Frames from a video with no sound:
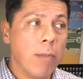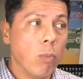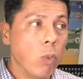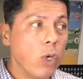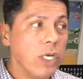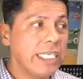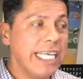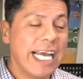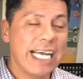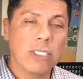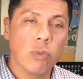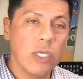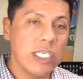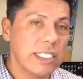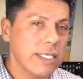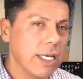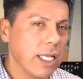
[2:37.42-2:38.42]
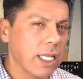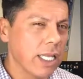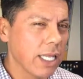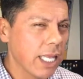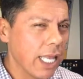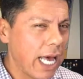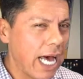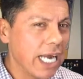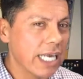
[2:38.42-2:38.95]
wood decks, we see a
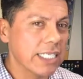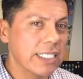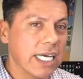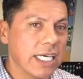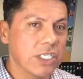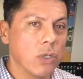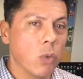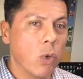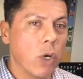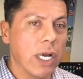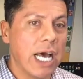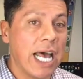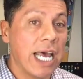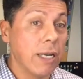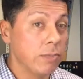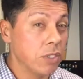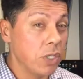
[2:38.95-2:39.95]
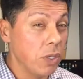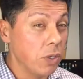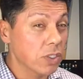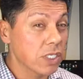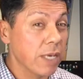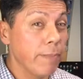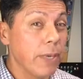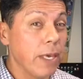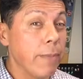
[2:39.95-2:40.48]
lot of Section 1 items, and those
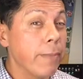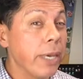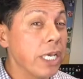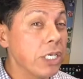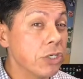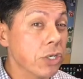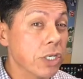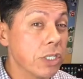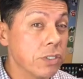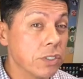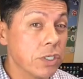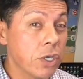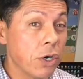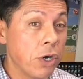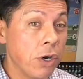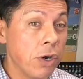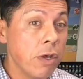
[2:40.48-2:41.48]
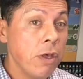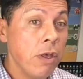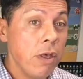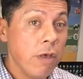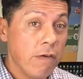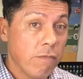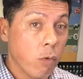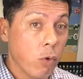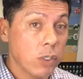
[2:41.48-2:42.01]
can be a major concern
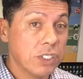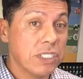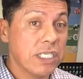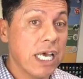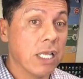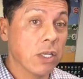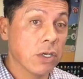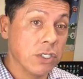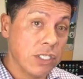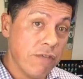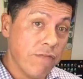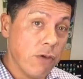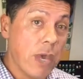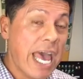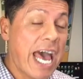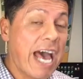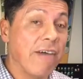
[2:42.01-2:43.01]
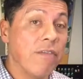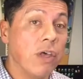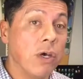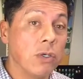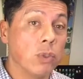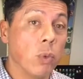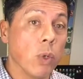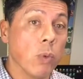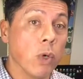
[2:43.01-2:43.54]
for sellers. If you have
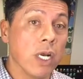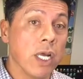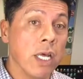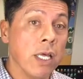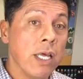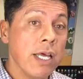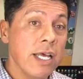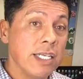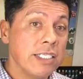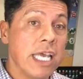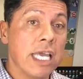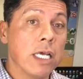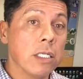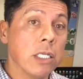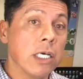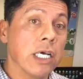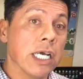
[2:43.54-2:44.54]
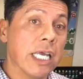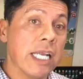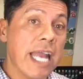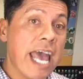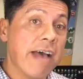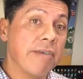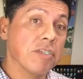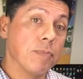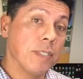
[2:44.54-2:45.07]
those, we want to take a look and
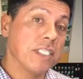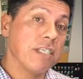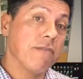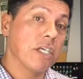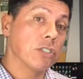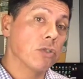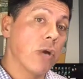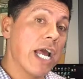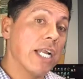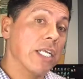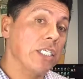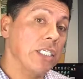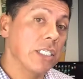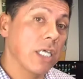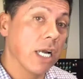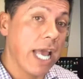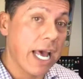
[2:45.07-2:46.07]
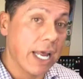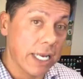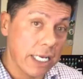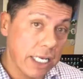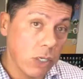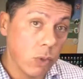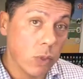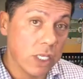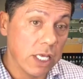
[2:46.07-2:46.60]
have specific strategies on how to
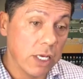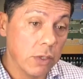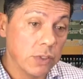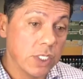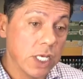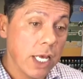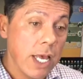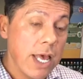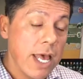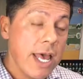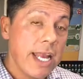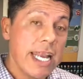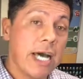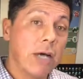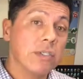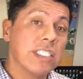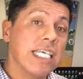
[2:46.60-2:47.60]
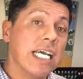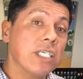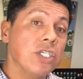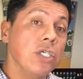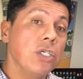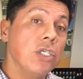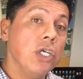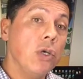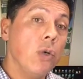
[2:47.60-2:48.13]
deal with those. Now,
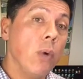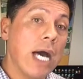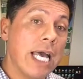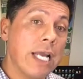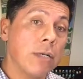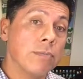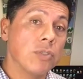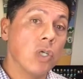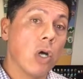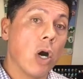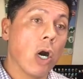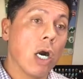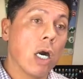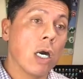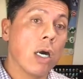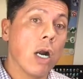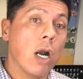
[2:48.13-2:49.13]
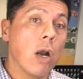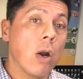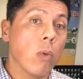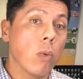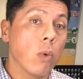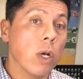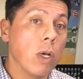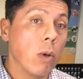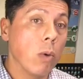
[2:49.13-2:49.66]
Section 2 items are
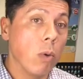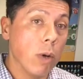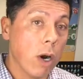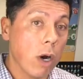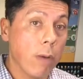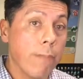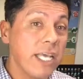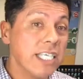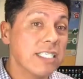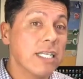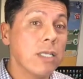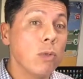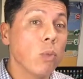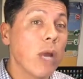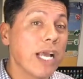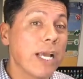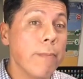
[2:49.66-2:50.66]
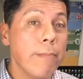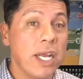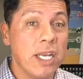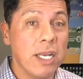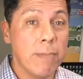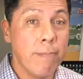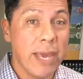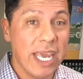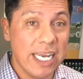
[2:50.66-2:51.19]
basically
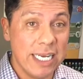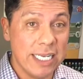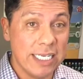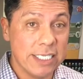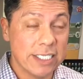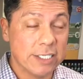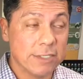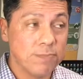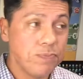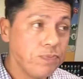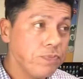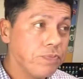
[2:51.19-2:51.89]
recommended maintenance.